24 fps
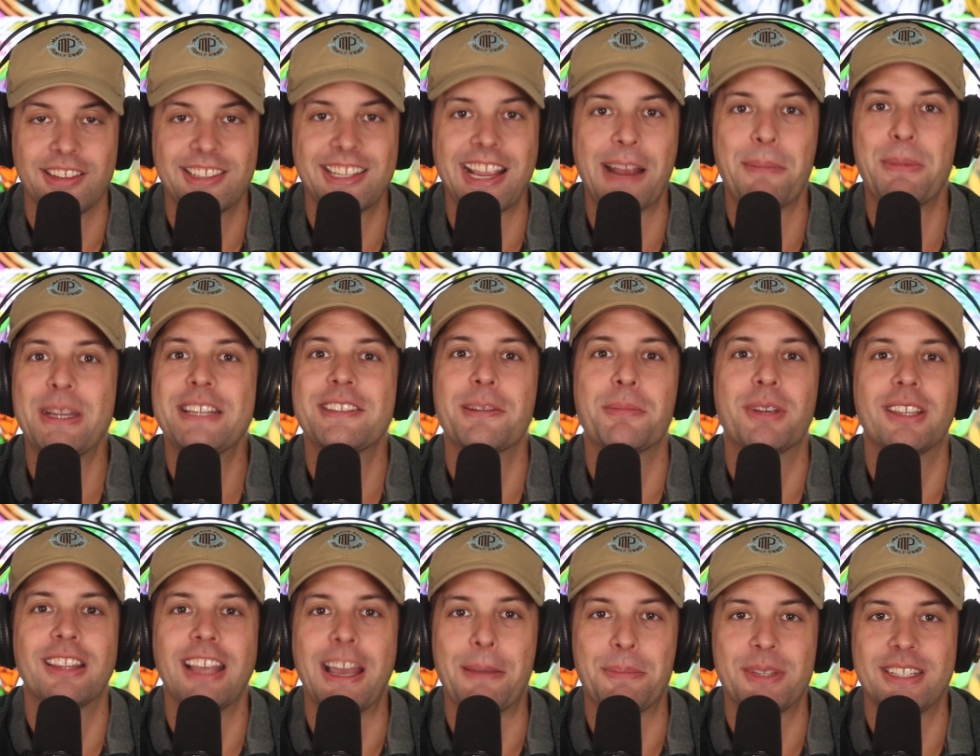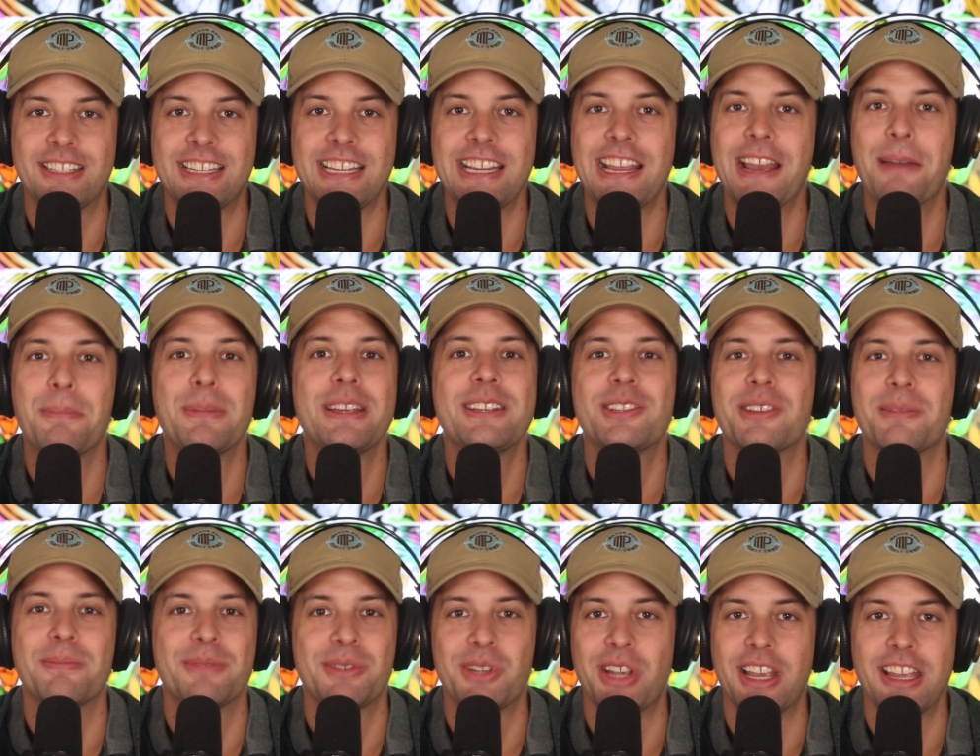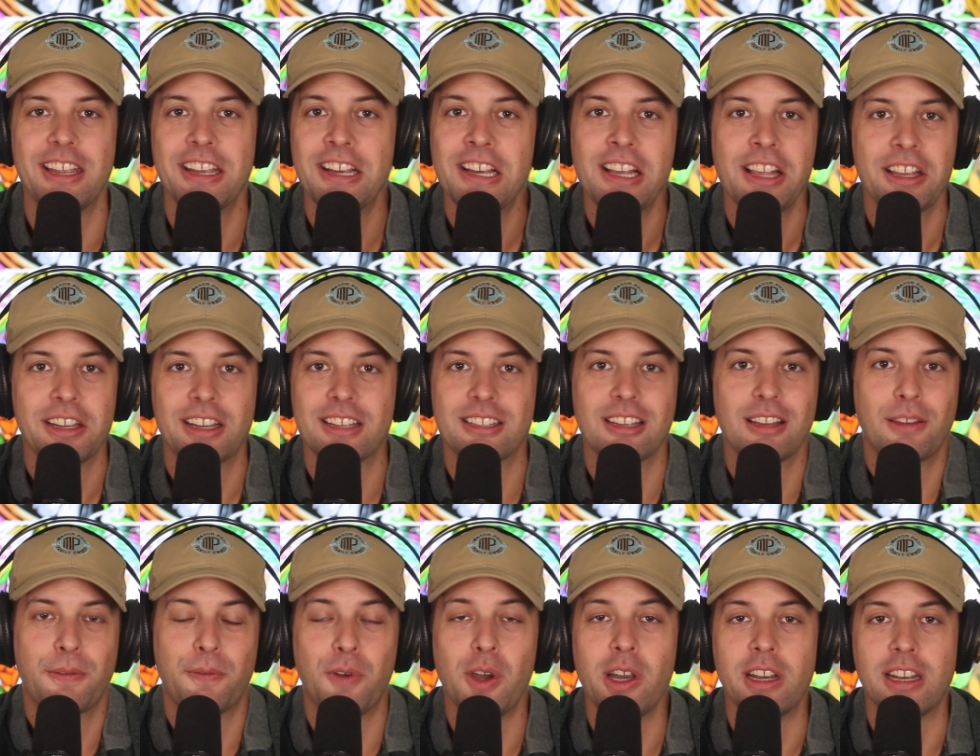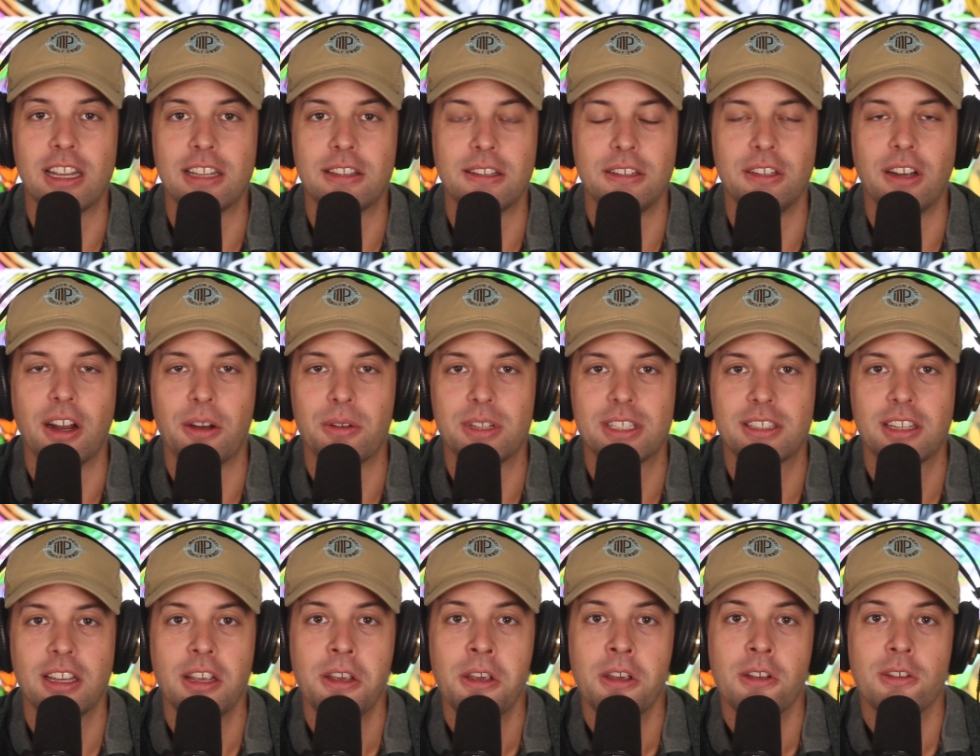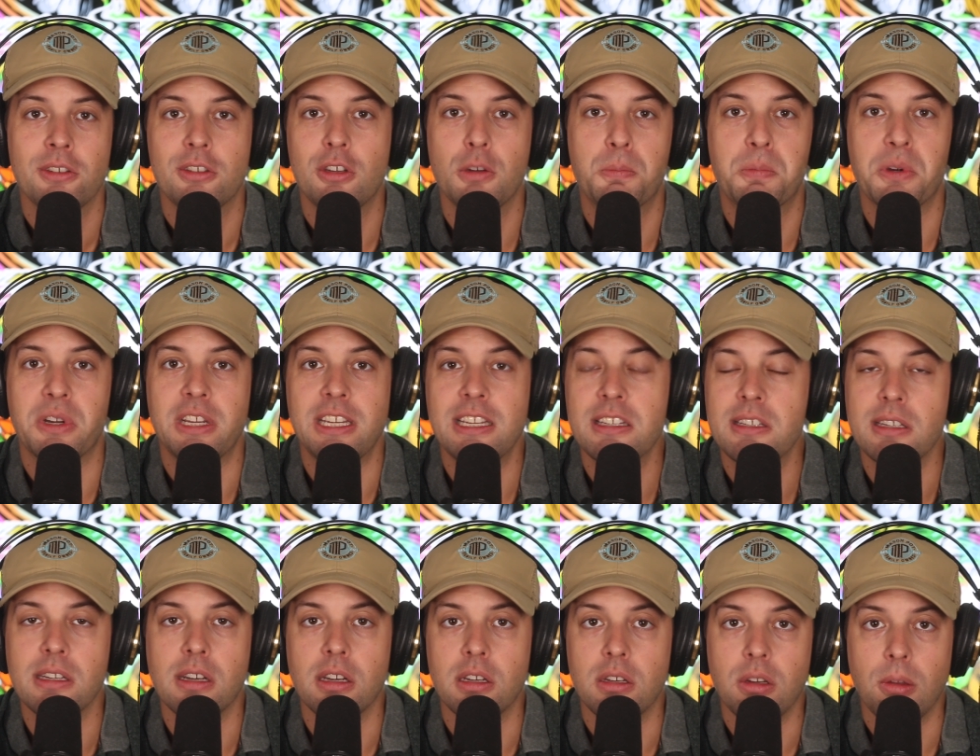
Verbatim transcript: Send me some clips, D M me some shit, because it's fun. It, you know, it's super easy to